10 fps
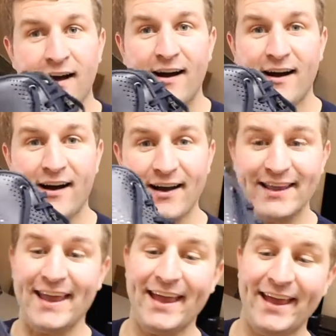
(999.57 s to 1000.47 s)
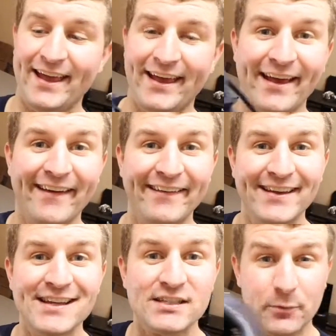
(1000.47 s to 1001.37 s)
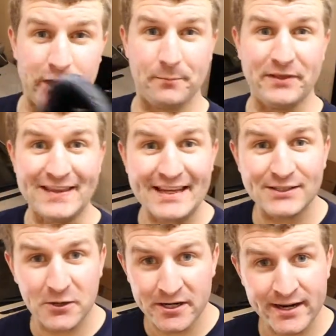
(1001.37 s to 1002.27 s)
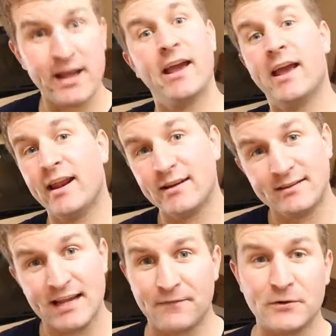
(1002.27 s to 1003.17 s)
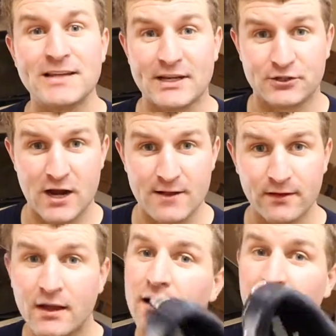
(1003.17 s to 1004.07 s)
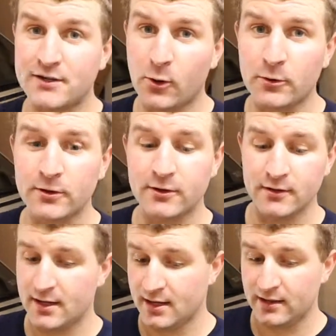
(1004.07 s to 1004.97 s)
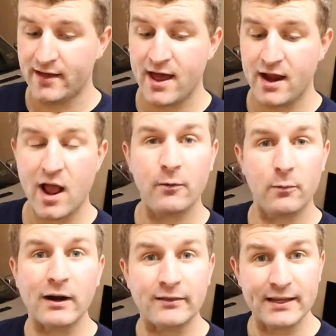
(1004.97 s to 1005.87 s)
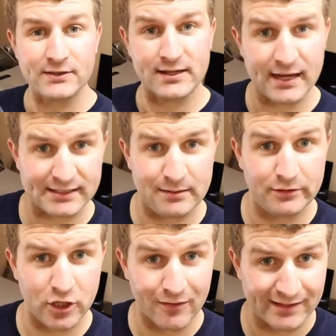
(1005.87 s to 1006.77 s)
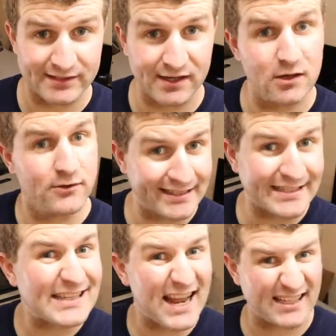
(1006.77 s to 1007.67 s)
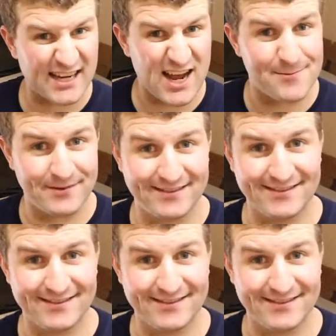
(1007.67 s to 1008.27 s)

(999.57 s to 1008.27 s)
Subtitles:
Oh yeah. So we're gonna put these on and take it for a test drive. Told her that I would wear these on the next time I drove it, so this is the next time.